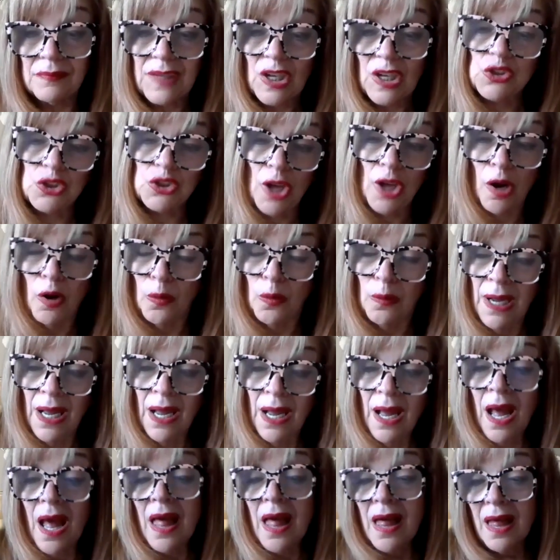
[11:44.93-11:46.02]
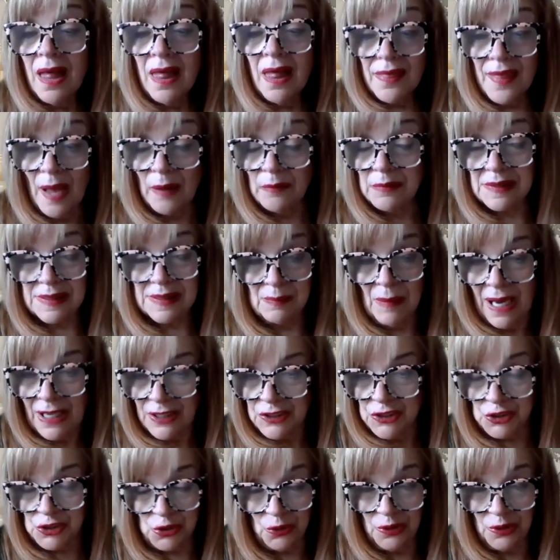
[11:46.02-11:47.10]
So that was my
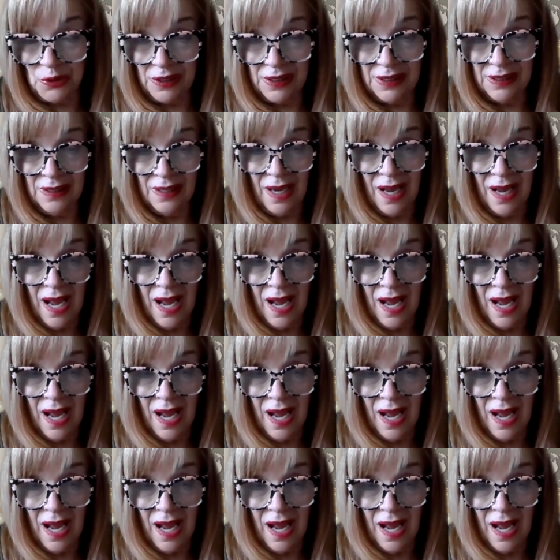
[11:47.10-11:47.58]
story.